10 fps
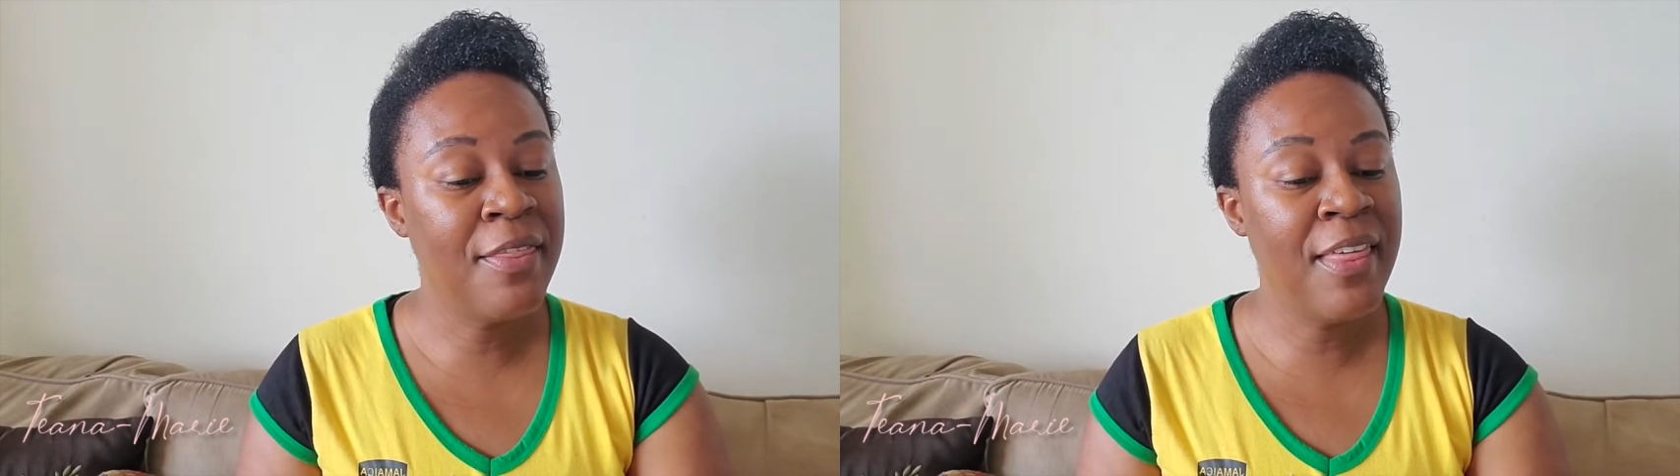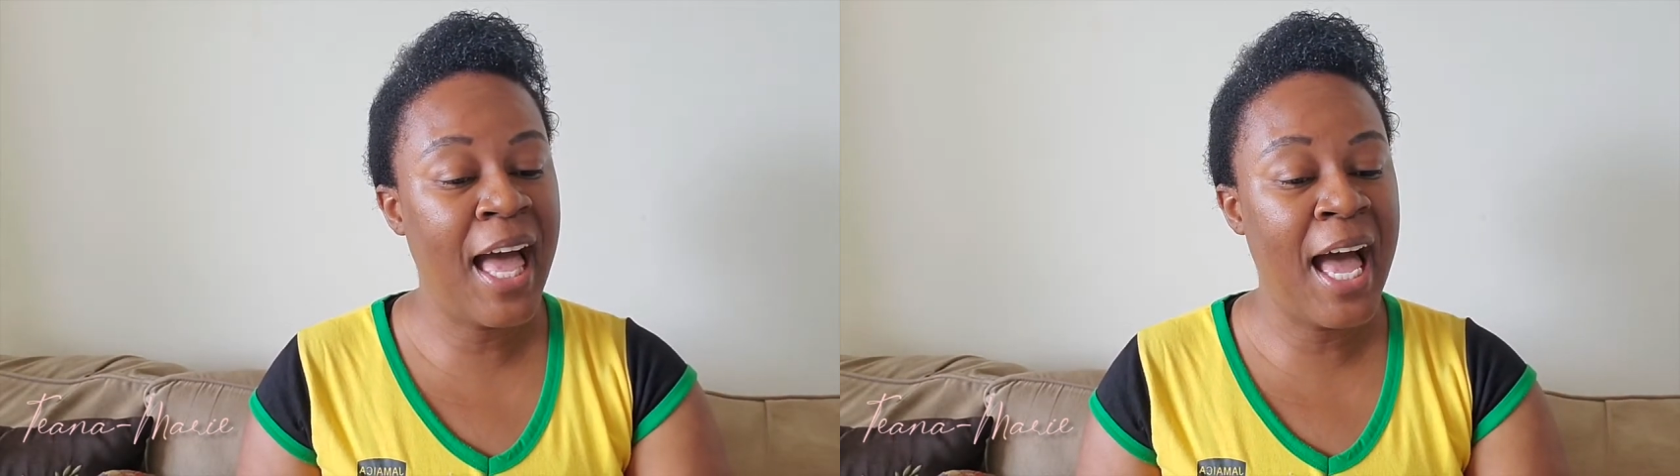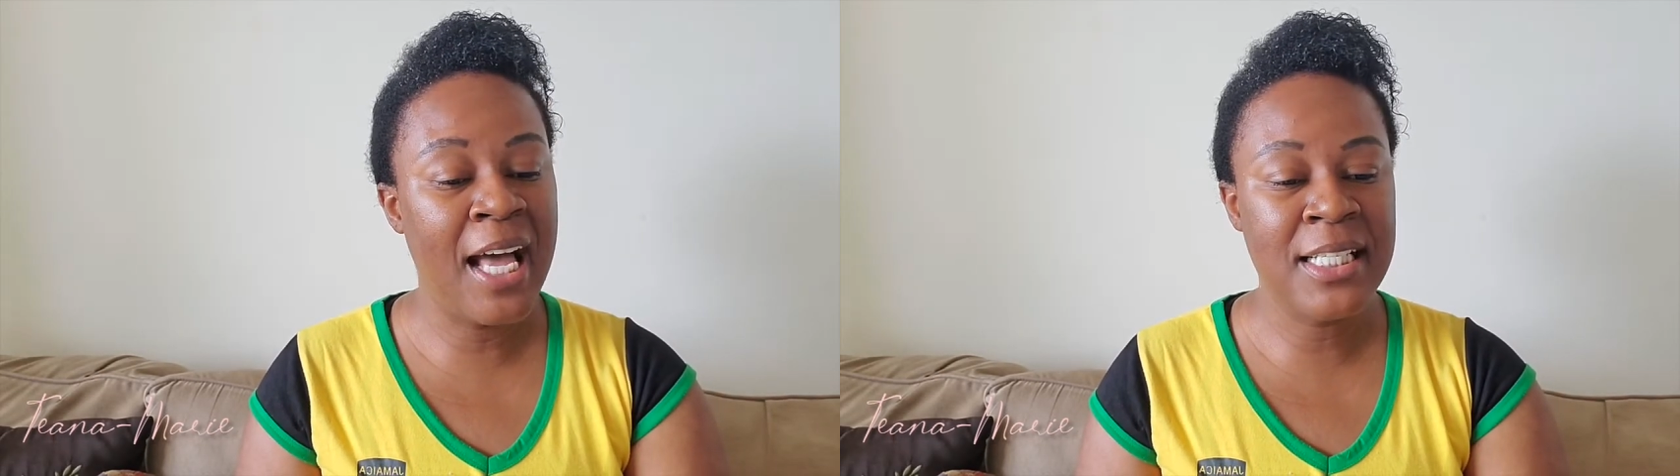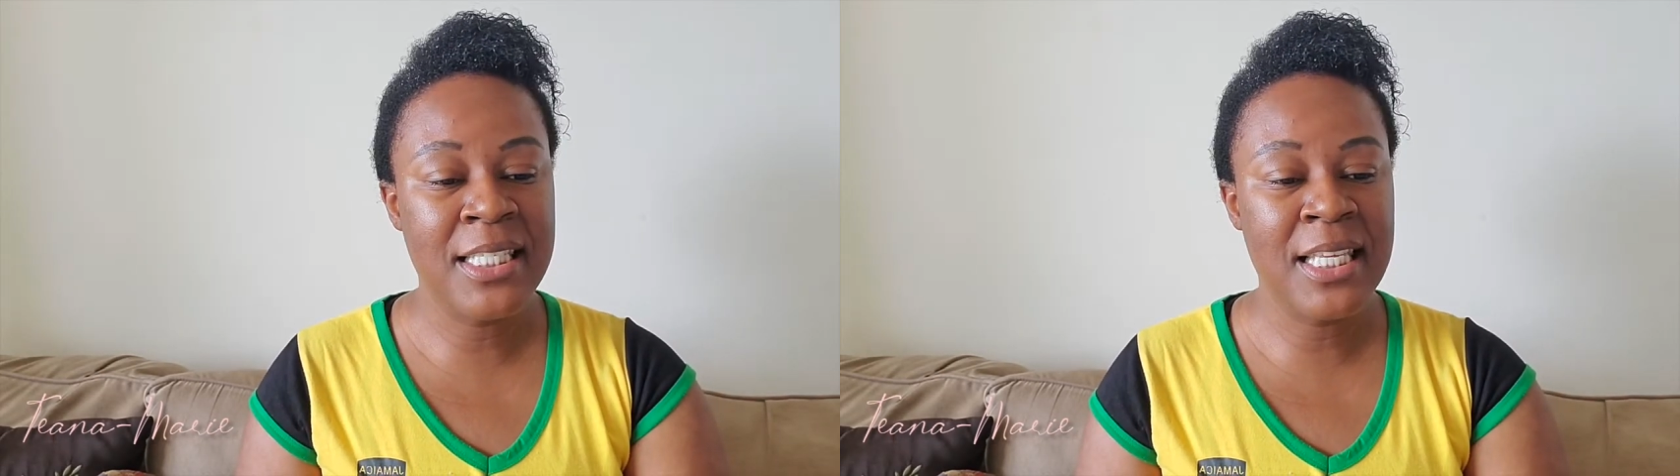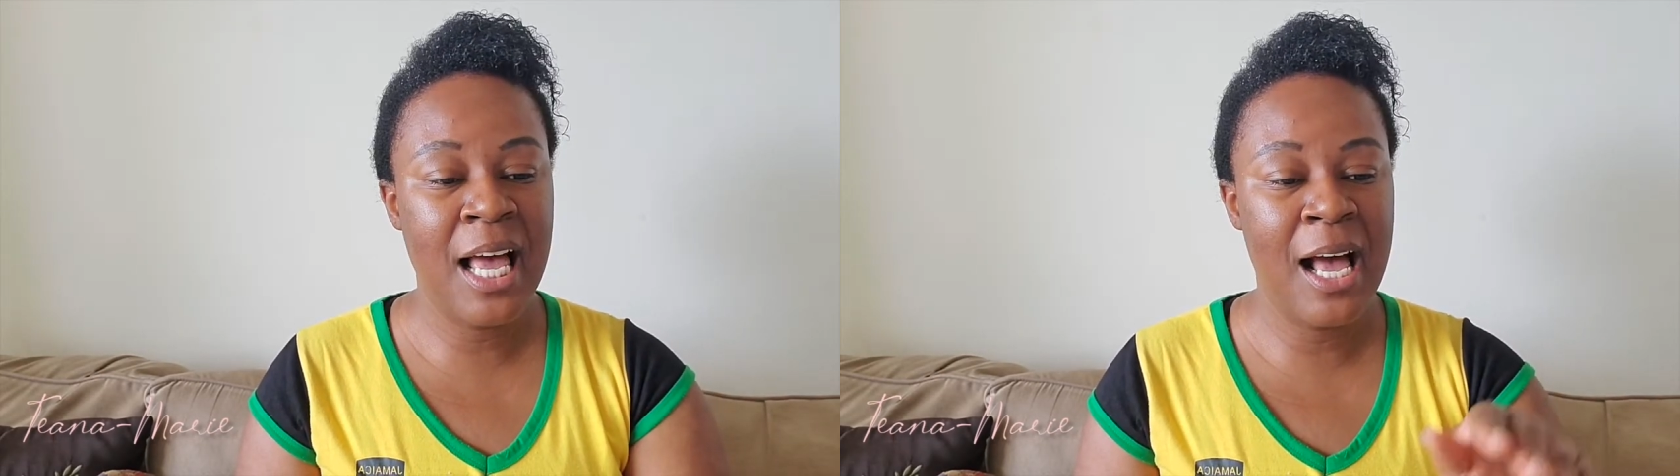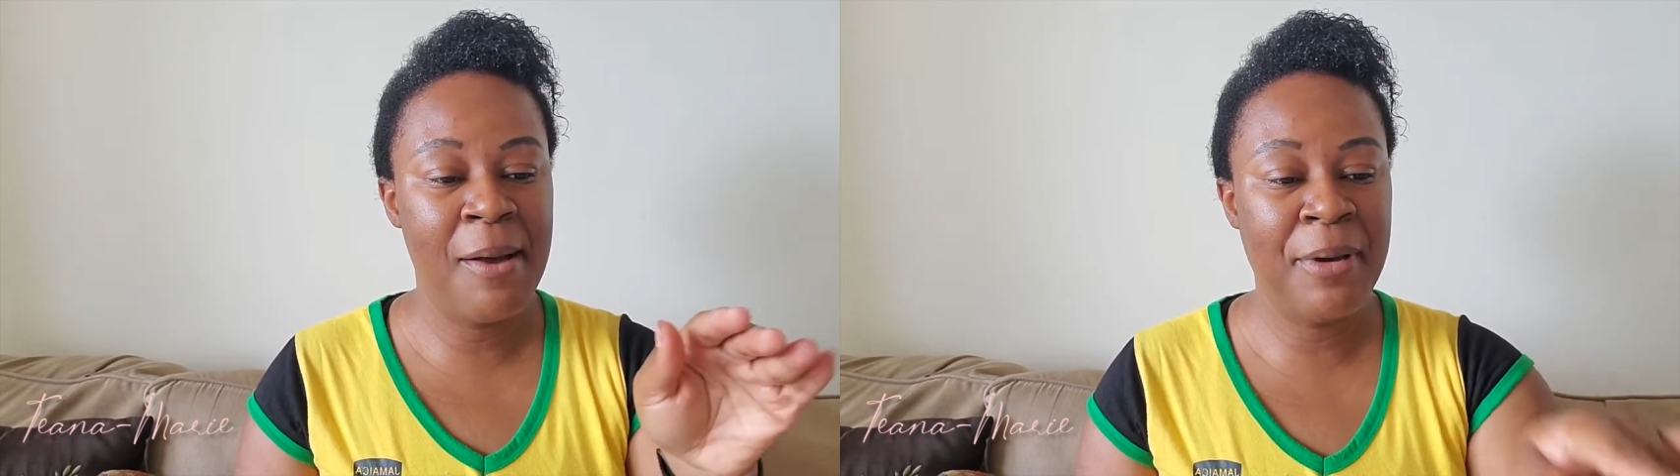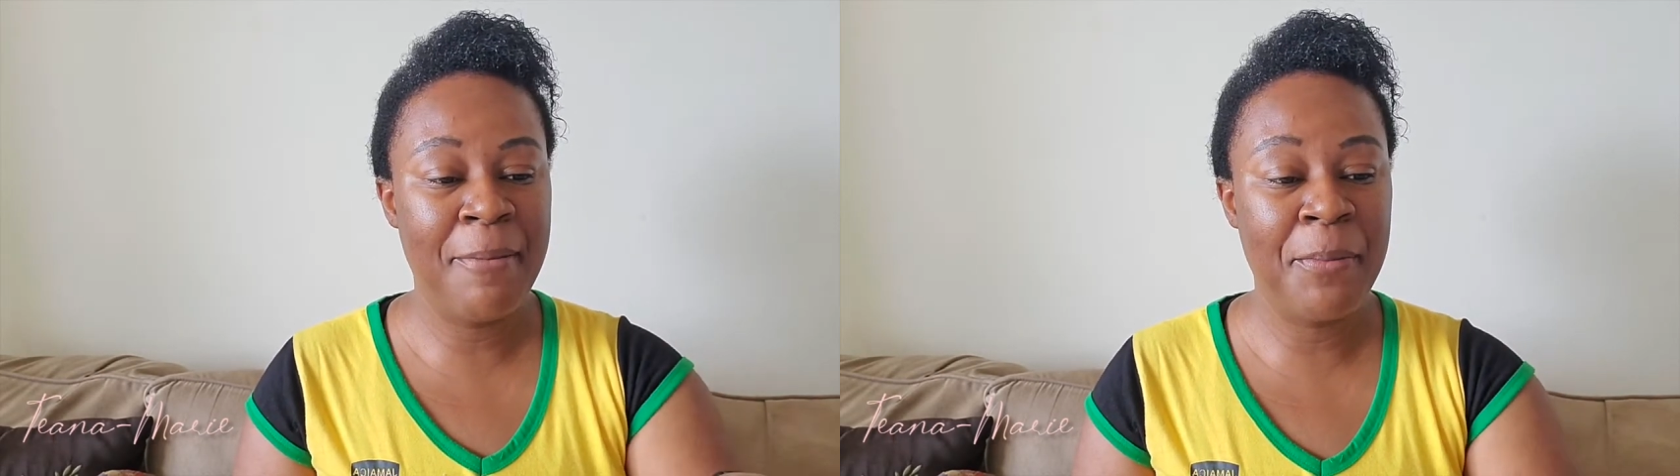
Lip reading: that I'm